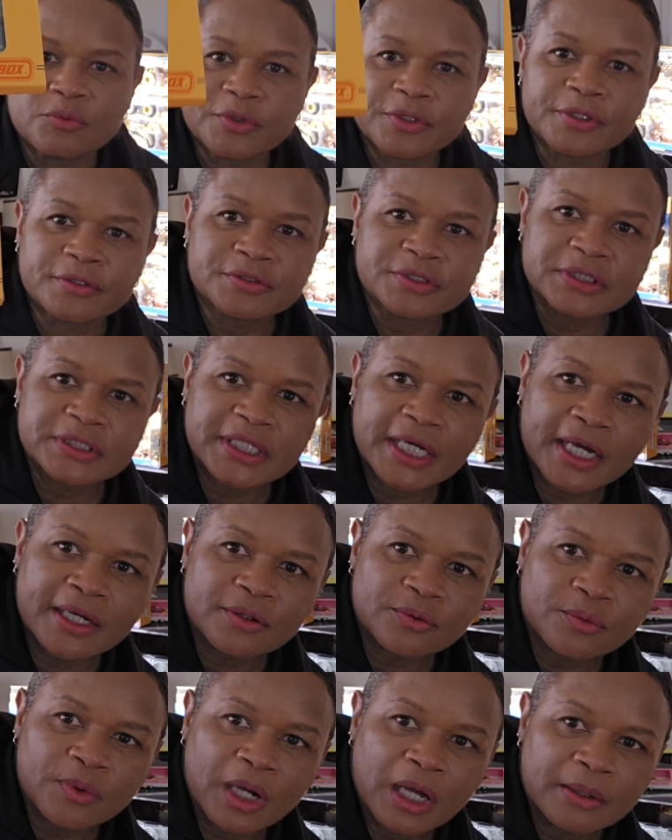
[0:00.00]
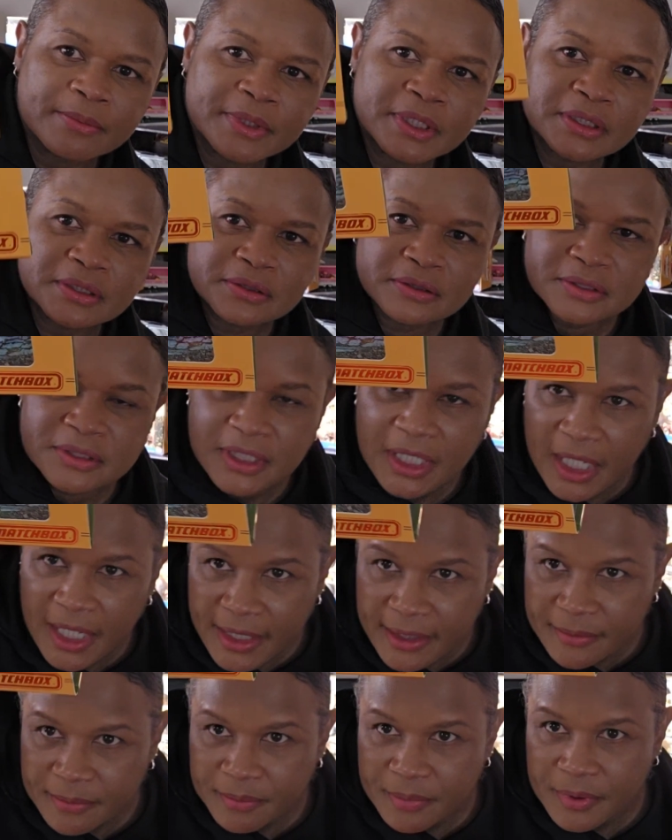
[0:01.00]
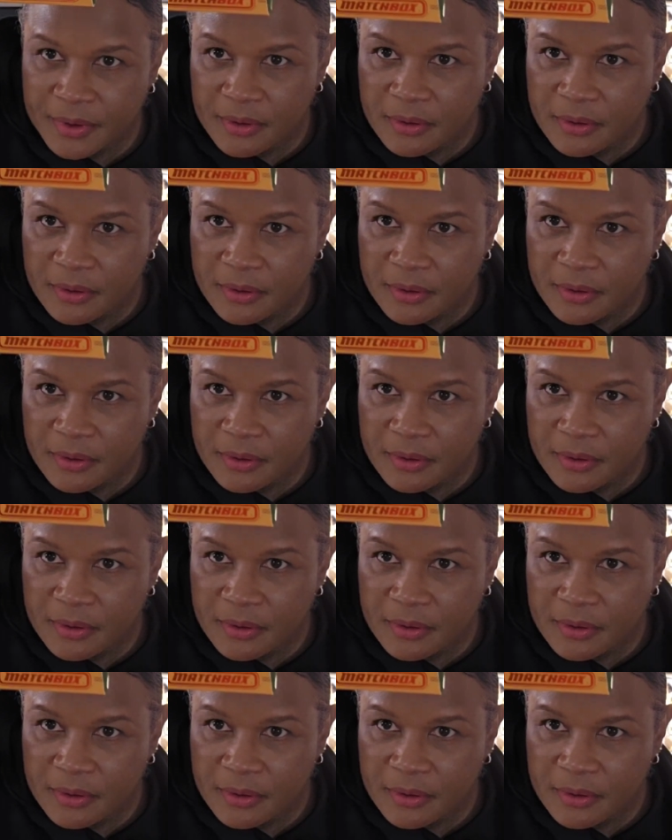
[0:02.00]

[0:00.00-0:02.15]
where there's a diorama type.